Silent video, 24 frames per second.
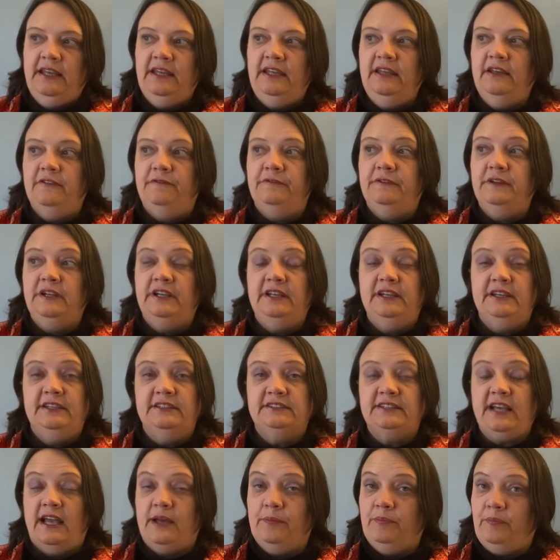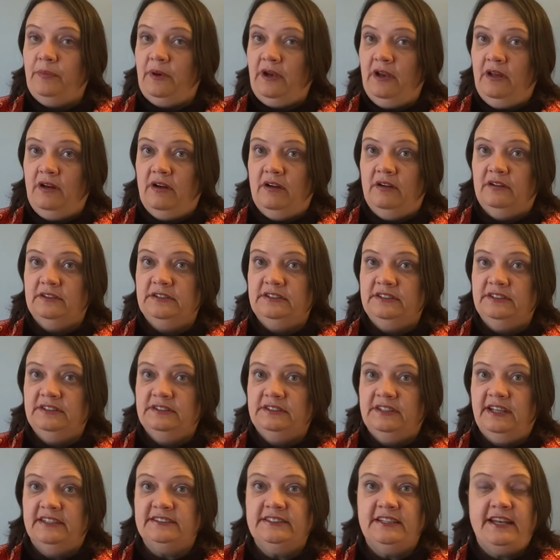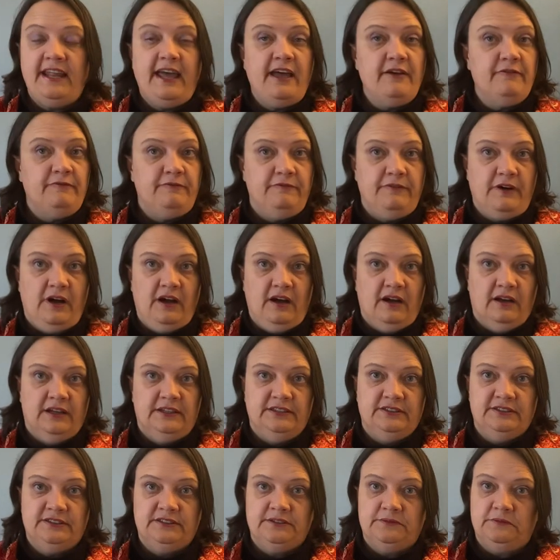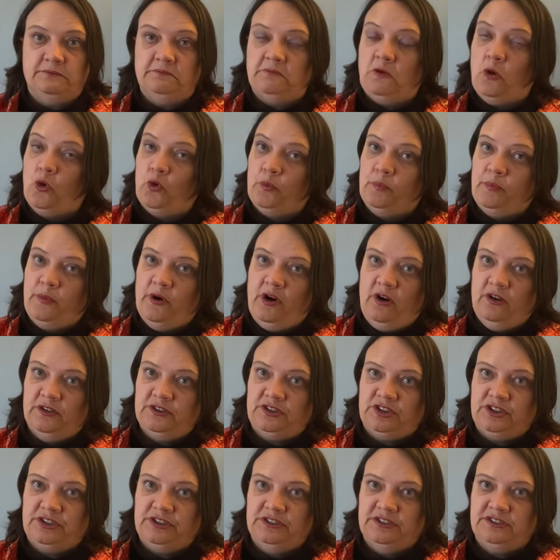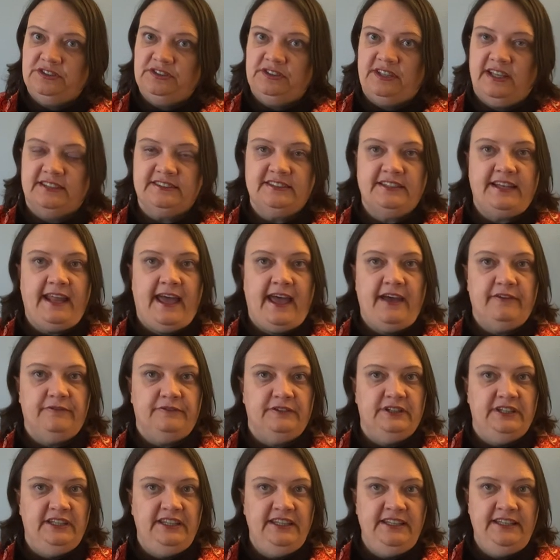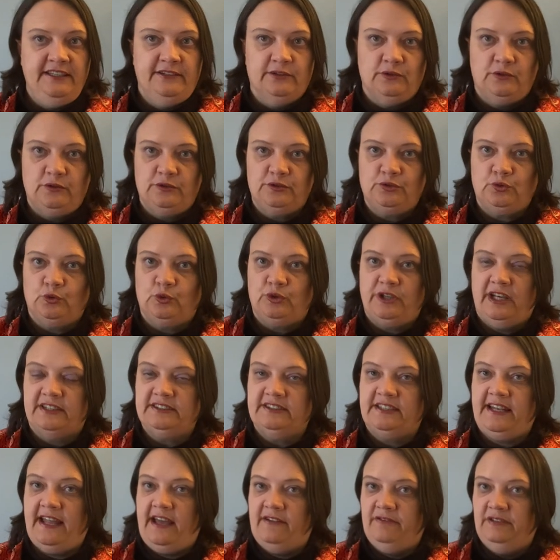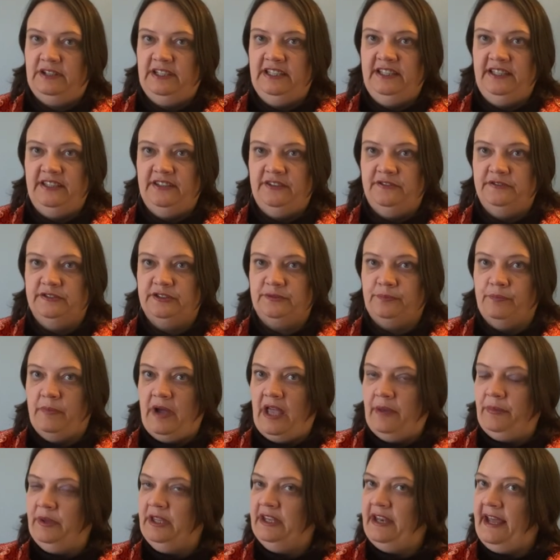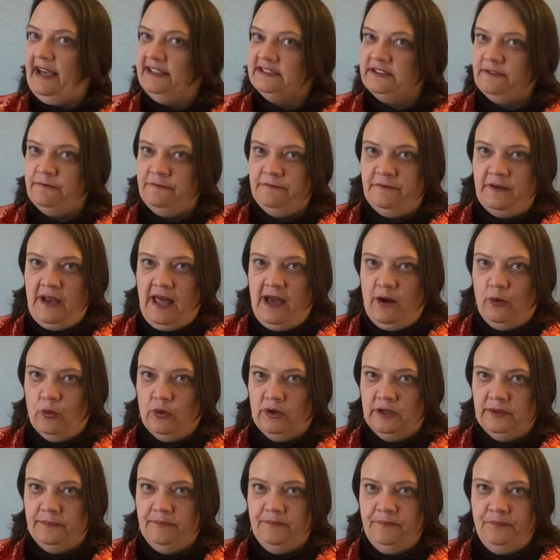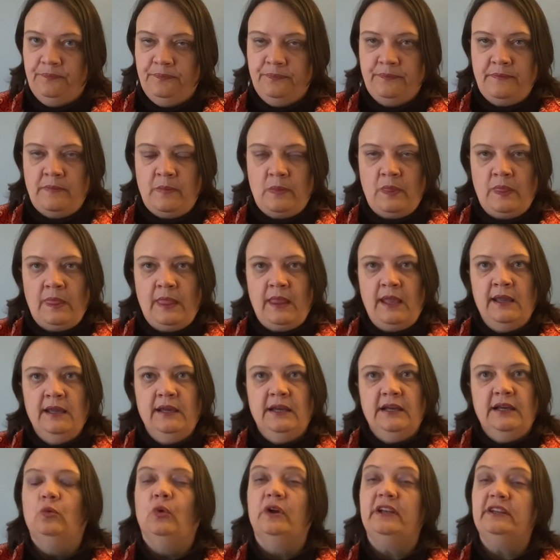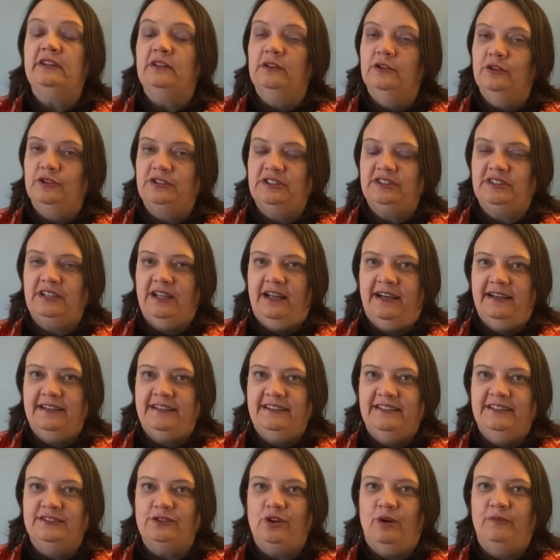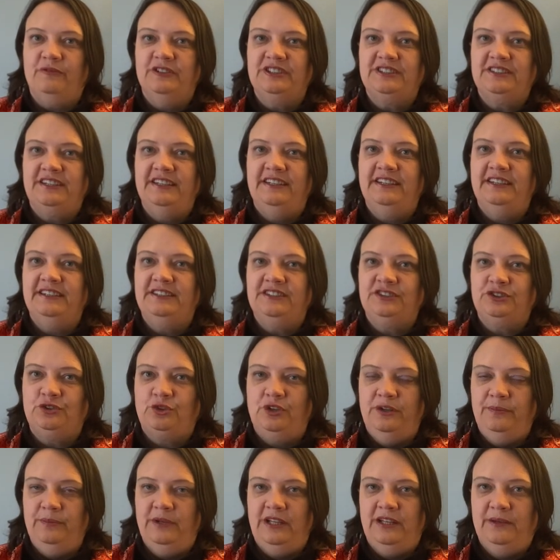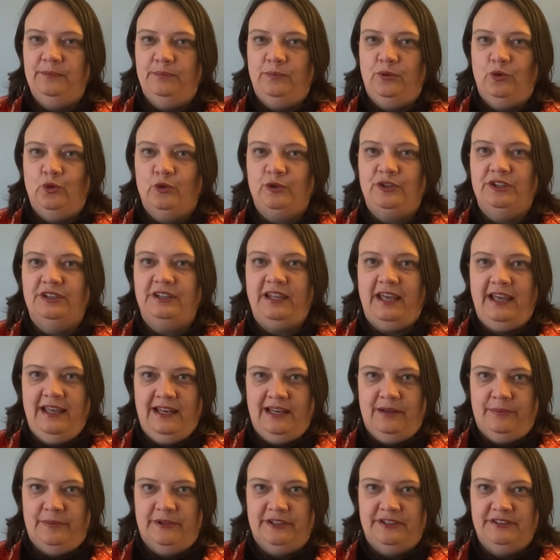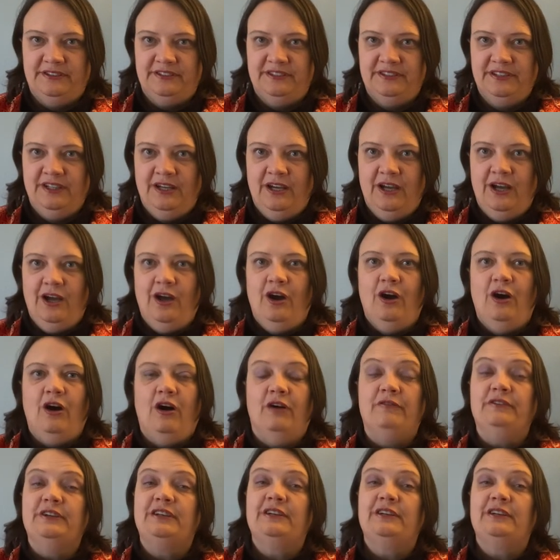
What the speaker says: If it is a plant, does it have vines or branches? Does it have needles or does it have leaves? Maybe it has a flower. What it looks like is obviously an extremely important element of